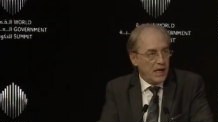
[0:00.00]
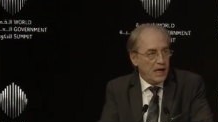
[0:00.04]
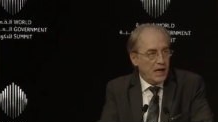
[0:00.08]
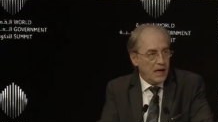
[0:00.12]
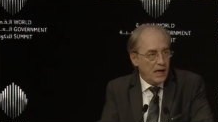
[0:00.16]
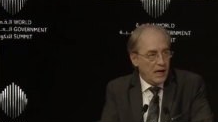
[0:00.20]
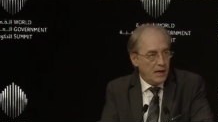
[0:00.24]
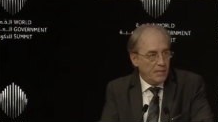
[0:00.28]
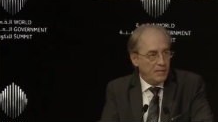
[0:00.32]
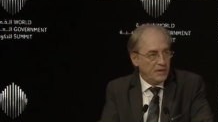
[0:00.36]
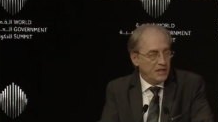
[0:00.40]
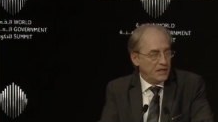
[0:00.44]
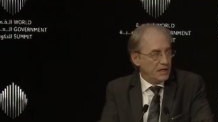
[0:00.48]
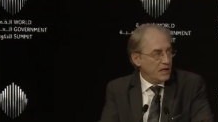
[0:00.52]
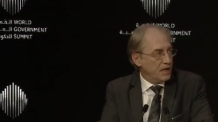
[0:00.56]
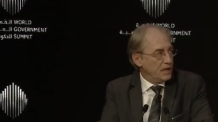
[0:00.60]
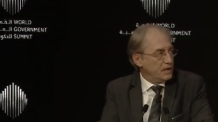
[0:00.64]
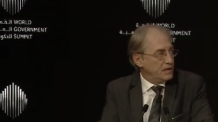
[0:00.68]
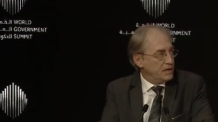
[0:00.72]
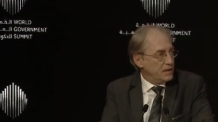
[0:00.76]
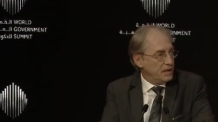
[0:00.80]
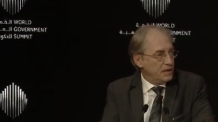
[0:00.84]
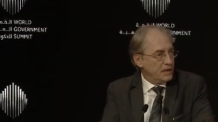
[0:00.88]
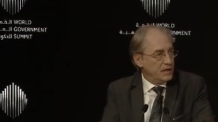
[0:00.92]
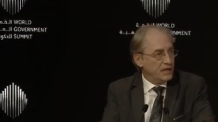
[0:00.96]

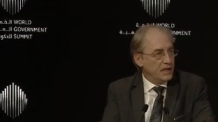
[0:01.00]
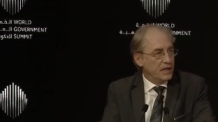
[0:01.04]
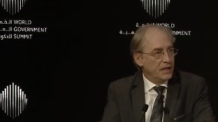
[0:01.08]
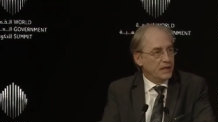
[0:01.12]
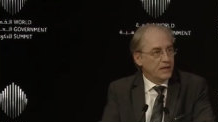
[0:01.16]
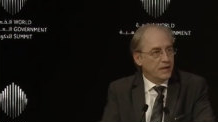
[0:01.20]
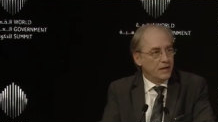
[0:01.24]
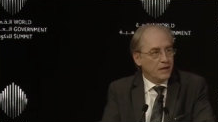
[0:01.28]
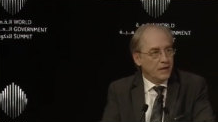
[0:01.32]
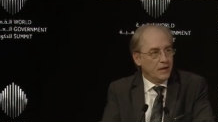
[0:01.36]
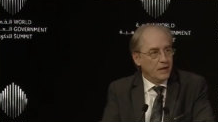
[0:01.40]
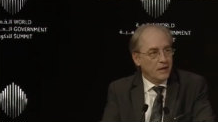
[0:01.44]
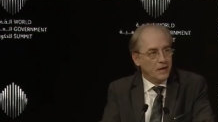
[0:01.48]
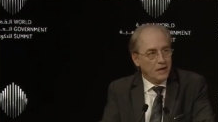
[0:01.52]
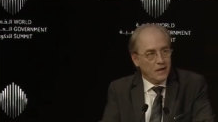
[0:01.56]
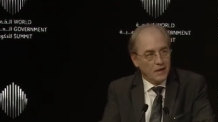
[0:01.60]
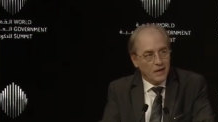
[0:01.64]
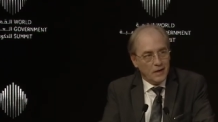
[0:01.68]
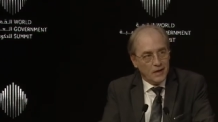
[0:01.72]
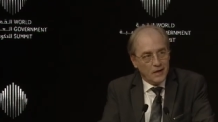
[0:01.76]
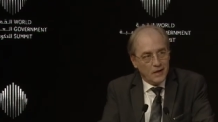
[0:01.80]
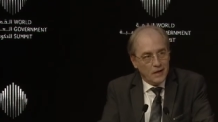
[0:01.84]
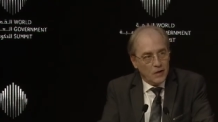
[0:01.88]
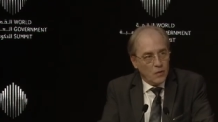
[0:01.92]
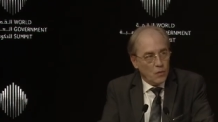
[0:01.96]
habitat
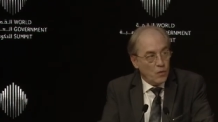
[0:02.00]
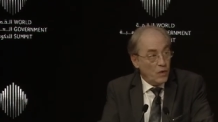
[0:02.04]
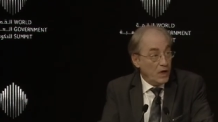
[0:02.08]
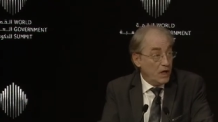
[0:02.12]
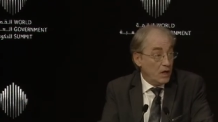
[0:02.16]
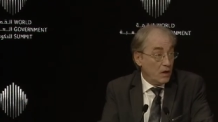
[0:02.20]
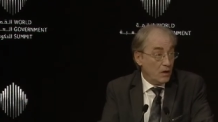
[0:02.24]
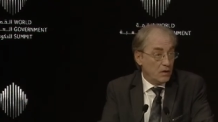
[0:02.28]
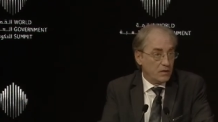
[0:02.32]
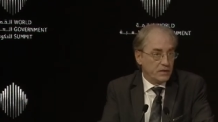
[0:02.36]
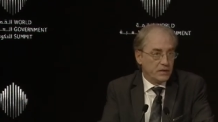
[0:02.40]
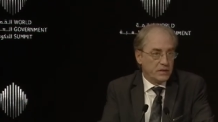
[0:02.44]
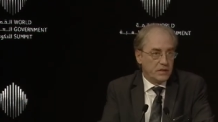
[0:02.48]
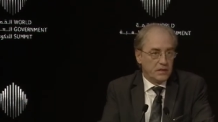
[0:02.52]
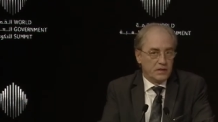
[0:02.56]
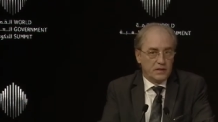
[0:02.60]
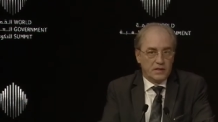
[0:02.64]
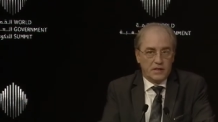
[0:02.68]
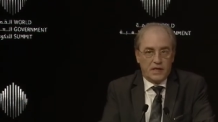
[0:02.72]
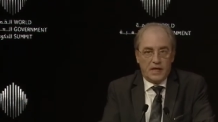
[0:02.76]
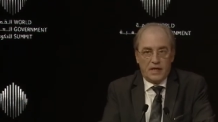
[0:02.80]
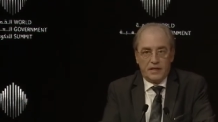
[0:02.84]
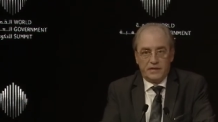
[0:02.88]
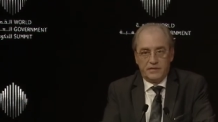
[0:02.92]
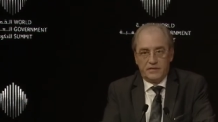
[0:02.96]
that we lost
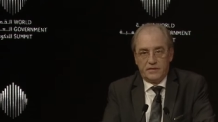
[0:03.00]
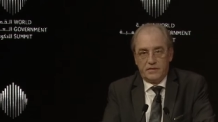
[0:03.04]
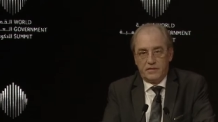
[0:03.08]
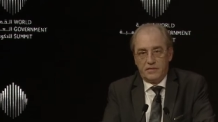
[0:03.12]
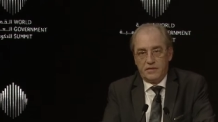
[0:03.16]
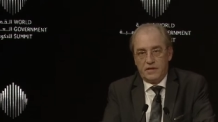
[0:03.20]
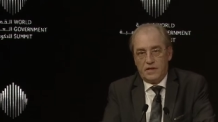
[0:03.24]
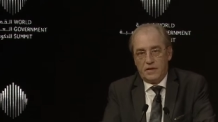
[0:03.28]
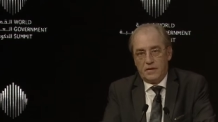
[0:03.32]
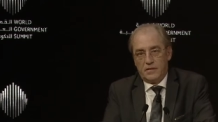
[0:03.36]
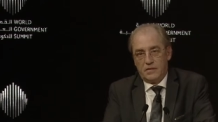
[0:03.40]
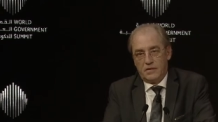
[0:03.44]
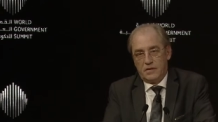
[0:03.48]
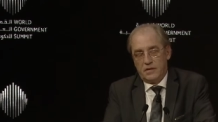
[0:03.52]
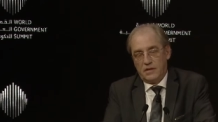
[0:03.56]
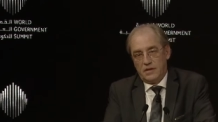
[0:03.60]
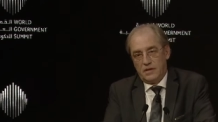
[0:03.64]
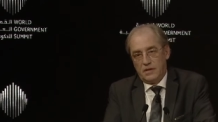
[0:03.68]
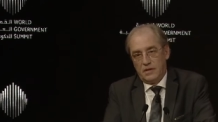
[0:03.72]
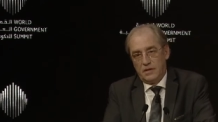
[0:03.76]
the astronaut